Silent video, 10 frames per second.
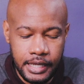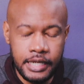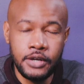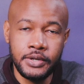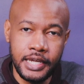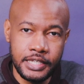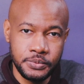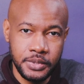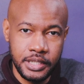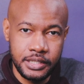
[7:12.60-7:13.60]
It only has
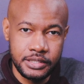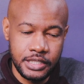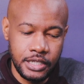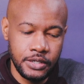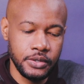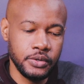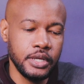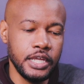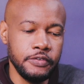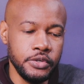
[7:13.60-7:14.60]
one. So
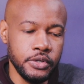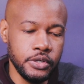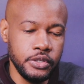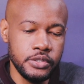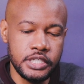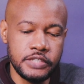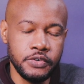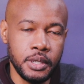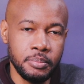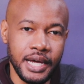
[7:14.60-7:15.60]
if you're using this
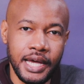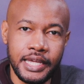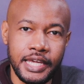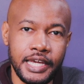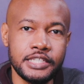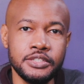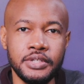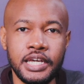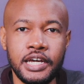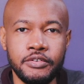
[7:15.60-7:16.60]
for a podcast and
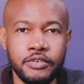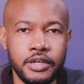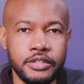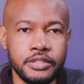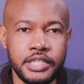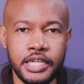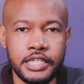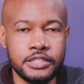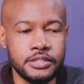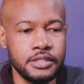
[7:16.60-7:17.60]
you have a
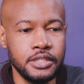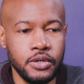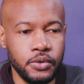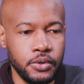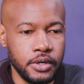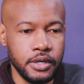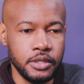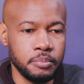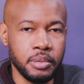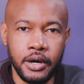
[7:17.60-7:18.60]
guest or
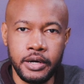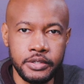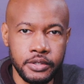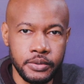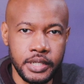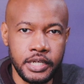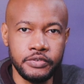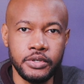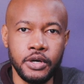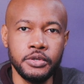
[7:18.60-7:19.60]
your partner or
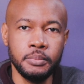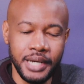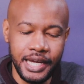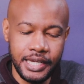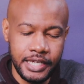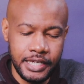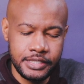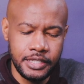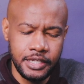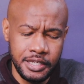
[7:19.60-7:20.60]
whatever on your
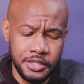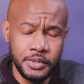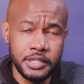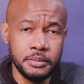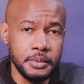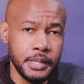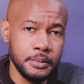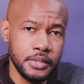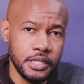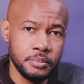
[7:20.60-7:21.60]
podcast, you want them to be
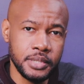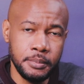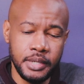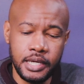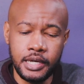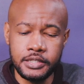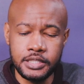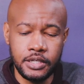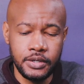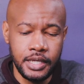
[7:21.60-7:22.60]
able to hear the playback
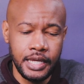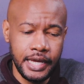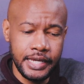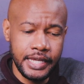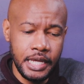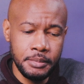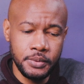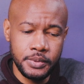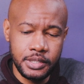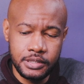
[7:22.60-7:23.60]
also. I came
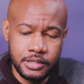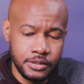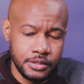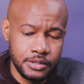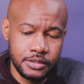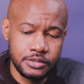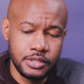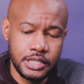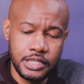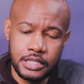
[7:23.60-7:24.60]
up with a little
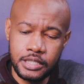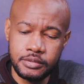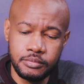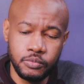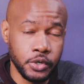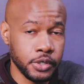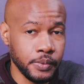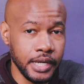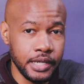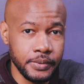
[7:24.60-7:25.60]

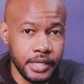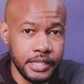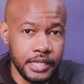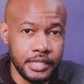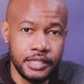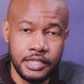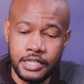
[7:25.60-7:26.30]
workaround around that.